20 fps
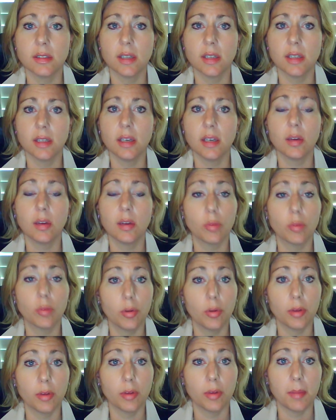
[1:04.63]
in an
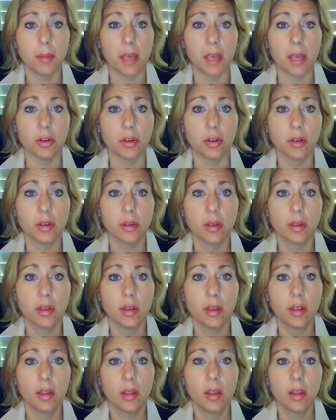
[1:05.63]
appropriate manner.
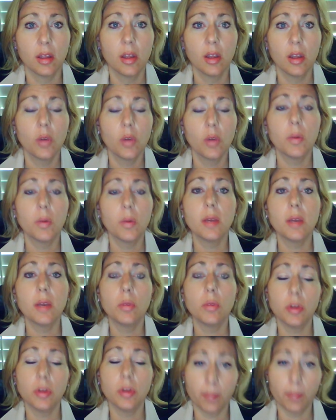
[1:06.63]
When
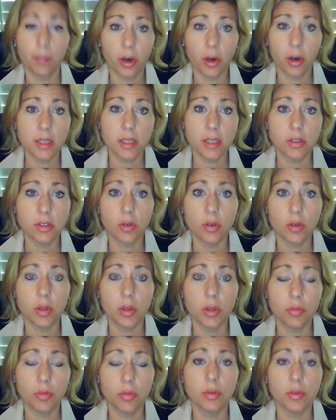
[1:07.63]
parties are going
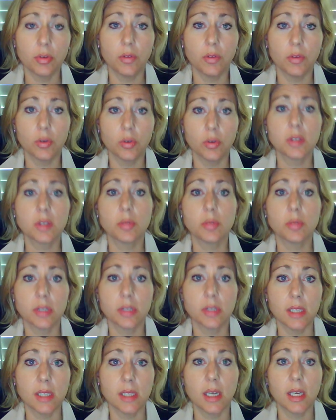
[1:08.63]
through a divorce
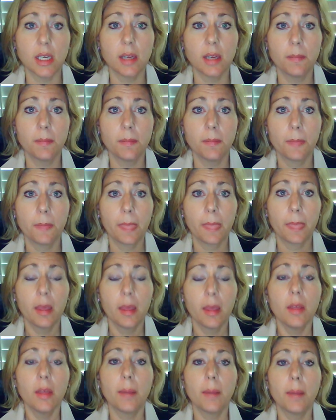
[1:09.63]
proceeding,
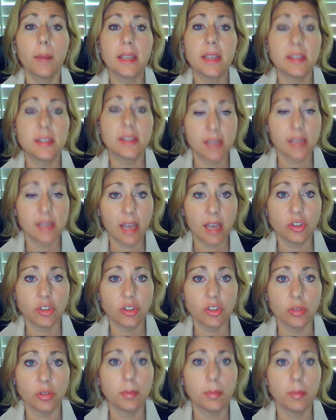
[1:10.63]
by
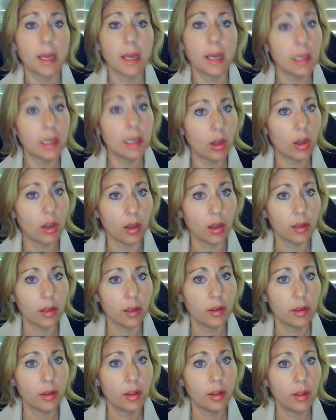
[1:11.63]
statute, by law,
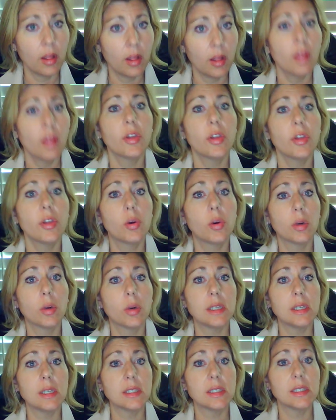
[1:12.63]
the court
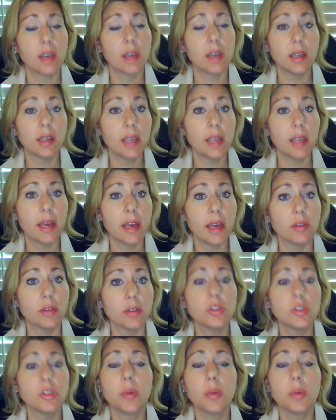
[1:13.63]
is not allowed
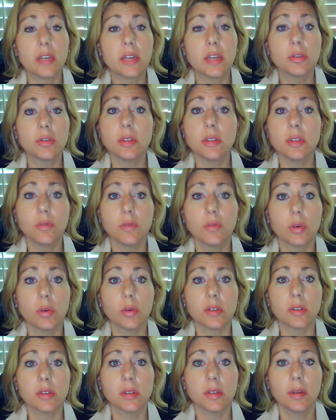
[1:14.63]
to enter a
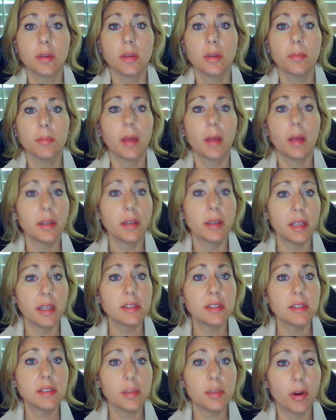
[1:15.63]
divorce unless
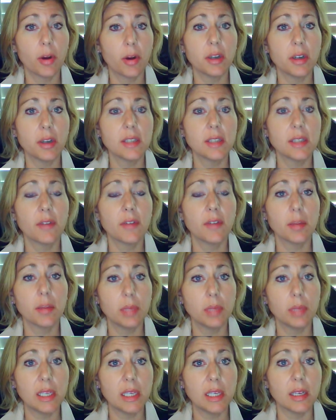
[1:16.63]
the parties have
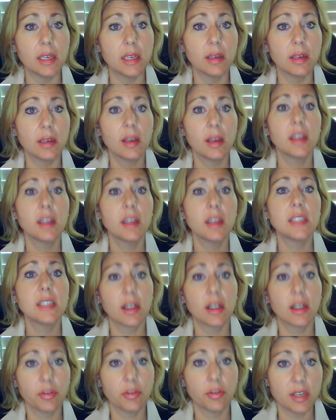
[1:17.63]
completed
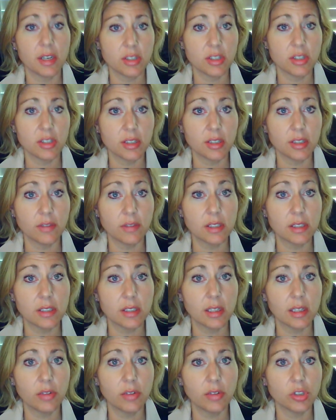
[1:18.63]
declarations of
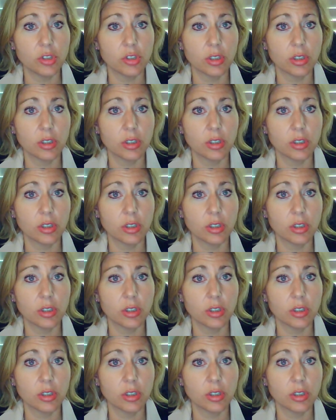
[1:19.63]
disclosure.